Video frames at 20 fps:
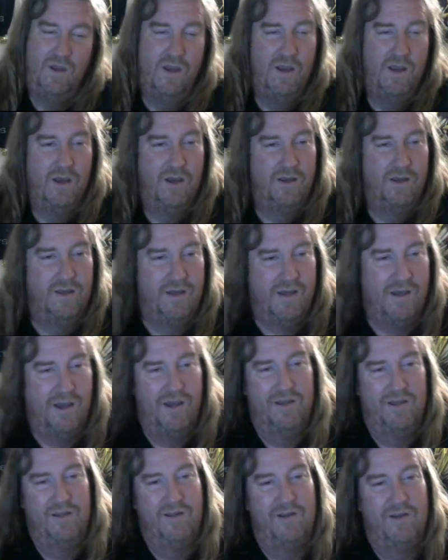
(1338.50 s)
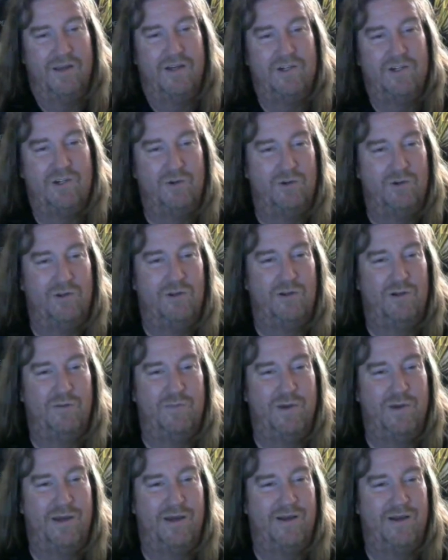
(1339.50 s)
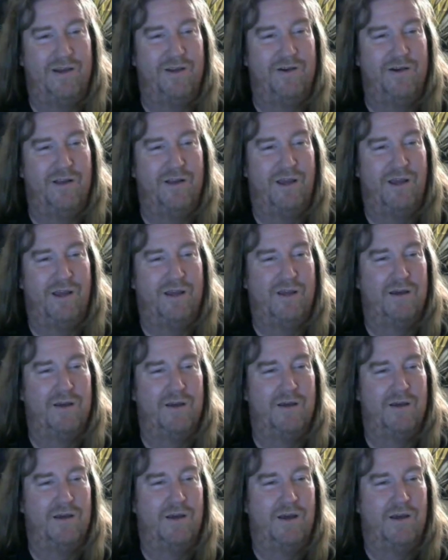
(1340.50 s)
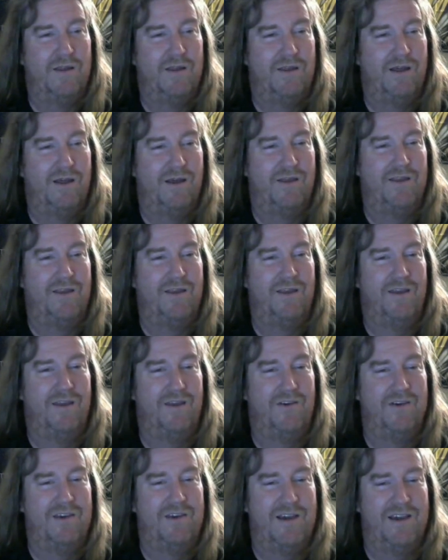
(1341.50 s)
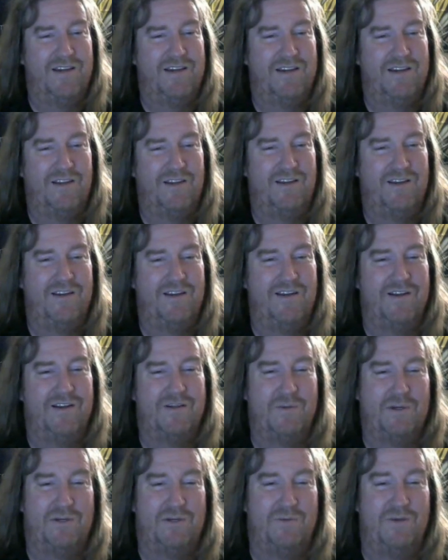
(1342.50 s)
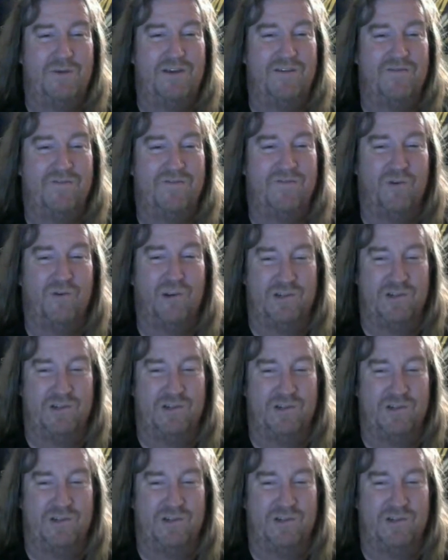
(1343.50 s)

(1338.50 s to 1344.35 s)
They kind of look at you a little bit, and they're like, you can kind of tell they didn't expect to be confronted.